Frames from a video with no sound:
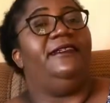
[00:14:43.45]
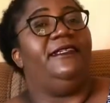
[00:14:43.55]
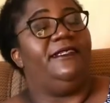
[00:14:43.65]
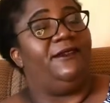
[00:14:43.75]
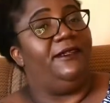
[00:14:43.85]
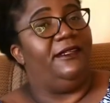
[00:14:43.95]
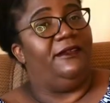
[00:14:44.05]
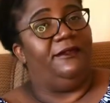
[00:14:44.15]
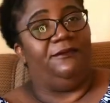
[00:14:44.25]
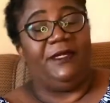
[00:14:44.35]
he's got
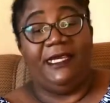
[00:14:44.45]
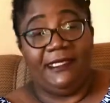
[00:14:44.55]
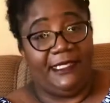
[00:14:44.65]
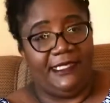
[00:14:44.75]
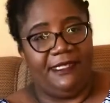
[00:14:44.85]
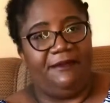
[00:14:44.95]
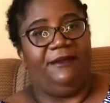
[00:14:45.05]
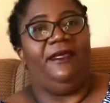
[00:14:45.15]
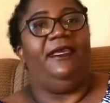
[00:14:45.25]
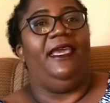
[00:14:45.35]
a PA
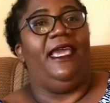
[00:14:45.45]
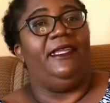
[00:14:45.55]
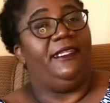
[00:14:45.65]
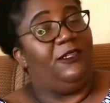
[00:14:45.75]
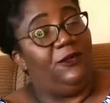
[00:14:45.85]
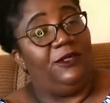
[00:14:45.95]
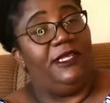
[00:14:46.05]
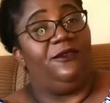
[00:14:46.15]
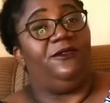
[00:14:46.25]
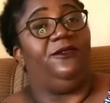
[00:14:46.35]
system, and he knows
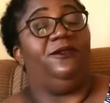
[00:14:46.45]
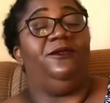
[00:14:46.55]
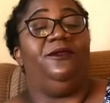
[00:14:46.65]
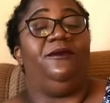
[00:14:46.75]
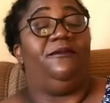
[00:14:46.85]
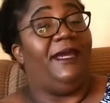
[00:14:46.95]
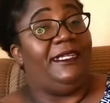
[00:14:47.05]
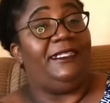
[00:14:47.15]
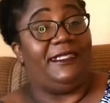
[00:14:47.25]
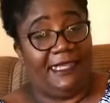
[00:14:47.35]
how to
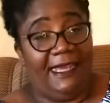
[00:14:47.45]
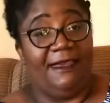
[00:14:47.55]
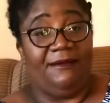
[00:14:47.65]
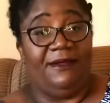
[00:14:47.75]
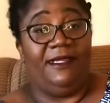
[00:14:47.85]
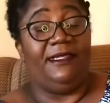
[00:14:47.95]
manage time.